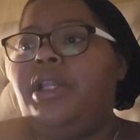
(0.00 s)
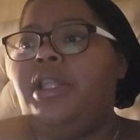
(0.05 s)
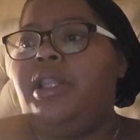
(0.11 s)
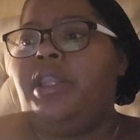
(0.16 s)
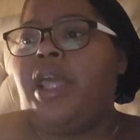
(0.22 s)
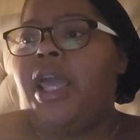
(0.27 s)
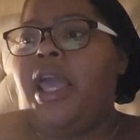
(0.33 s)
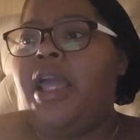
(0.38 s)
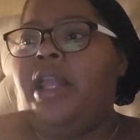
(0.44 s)

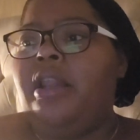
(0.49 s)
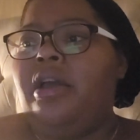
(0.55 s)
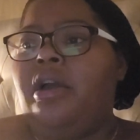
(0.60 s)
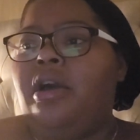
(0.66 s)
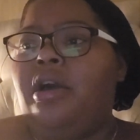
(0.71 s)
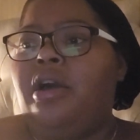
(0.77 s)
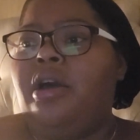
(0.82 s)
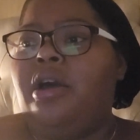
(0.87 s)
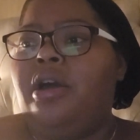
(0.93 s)
and
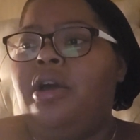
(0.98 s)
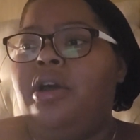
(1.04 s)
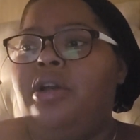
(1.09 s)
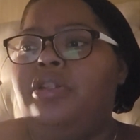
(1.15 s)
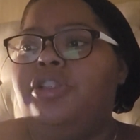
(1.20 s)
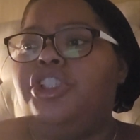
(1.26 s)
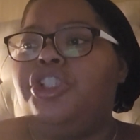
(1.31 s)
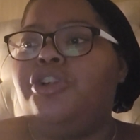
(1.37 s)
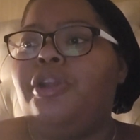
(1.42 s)

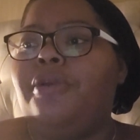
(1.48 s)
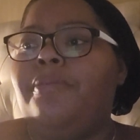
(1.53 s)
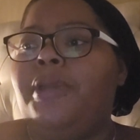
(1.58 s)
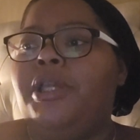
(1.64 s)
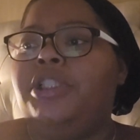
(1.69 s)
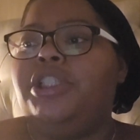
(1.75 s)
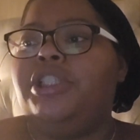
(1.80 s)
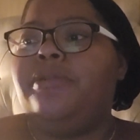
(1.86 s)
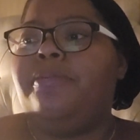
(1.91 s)
that
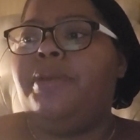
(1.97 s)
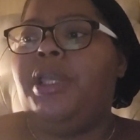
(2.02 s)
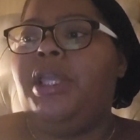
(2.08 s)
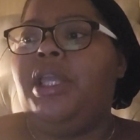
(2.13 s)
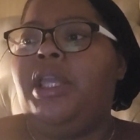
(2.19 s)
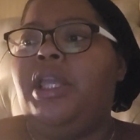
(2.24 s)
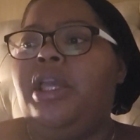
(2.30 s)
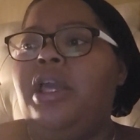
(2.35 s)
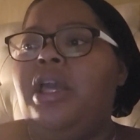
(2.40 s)
treatment should
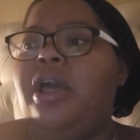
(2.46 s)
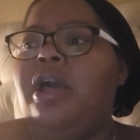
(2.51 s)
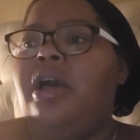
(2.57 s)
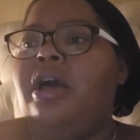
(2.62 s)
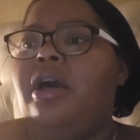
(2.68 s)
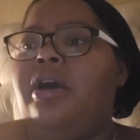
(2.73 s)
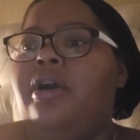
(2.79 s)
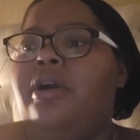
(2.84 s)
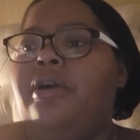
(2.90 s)
be
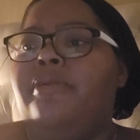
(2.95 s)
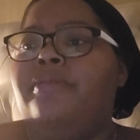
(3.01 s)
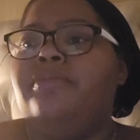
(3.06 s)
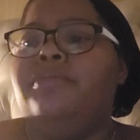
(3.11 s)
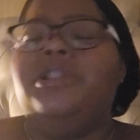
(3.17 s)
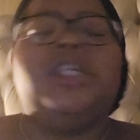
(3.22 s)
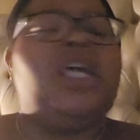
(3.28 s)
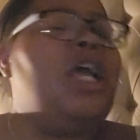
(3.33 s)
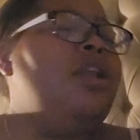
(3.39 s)

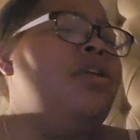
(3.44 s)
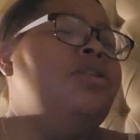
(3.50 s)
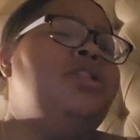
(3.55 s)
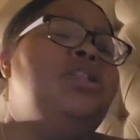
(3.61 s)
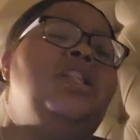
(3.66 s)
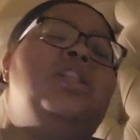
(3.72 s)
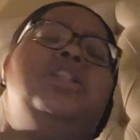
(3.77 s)
tailored to